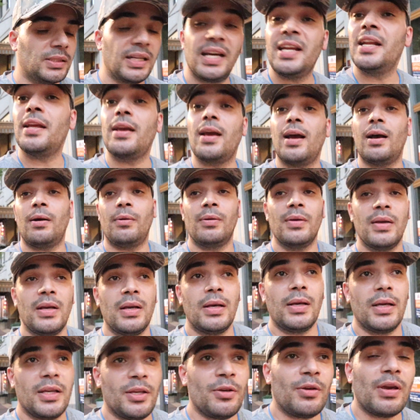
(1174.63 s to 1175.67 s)
Anyhow,
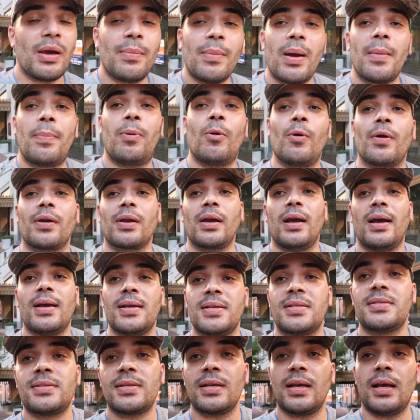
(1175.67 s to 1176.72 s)
you get my point,
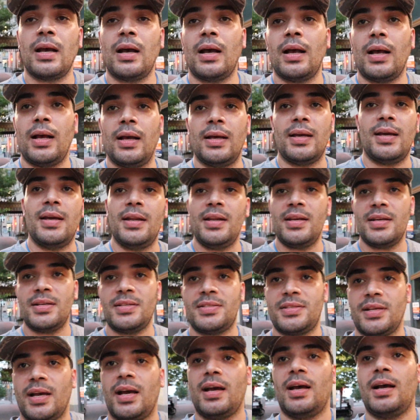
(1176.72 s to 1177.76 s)
guys. It
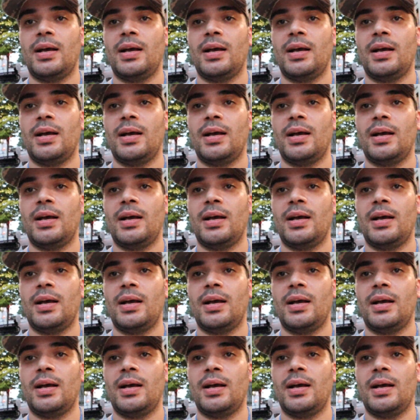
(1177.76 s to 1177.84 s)
is.